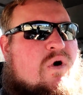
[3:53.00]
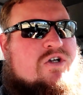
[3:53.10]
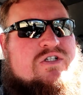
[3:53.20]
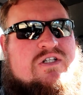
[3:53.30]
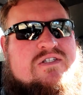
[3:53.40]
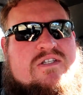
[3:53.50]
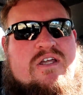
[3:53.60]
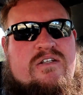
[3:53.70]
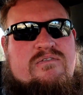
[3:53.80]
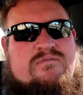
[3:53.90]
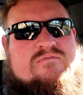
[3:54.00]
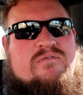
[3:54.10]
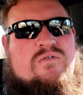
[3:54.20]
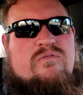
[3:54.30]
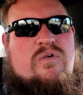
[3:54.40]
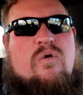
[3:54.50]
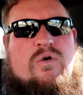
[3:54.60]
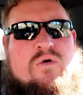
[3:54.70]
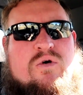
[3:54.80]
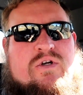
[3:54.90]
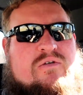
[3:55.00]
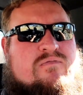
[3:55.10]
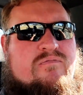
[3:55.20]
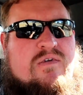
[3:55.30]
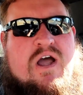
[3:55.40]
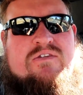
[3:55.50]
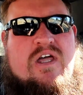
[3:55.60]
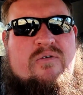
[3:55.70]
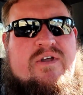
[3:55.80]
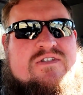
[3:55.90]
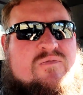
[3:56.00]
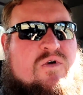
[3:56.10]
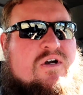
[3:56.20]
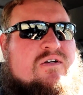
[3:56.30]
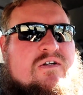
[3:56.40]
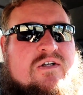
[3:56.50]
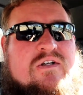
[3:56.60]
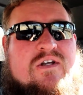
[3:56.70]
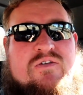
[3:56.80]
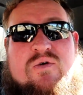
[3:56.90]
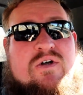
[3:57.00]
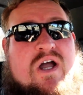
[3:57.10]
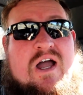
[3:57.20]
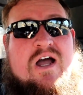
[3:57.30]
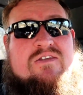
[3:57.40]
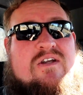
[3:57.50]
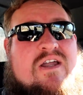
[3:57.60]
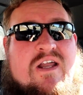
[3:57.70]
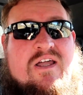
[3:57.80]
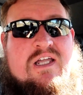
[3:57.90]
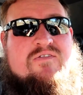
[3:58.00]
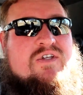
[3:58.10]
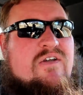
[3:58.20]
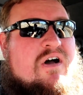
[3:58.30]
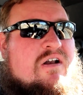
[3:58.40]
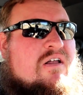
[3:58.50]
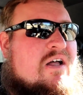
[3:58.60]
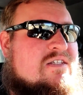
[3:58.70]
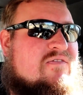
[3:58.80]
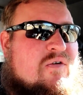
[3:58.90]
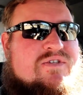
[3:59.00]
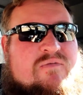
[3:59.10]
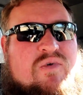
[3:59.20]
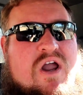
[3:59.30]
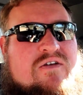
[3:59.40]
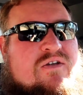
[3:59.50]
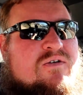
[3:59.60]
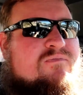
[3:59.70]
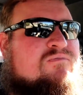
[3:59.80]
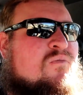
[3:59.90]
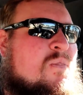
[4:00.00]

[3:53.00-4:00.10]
Washington State or Oregon, out that way somewhere. Knew a guy out there. He got a heck of a deal on all that stuff. It was like brand new.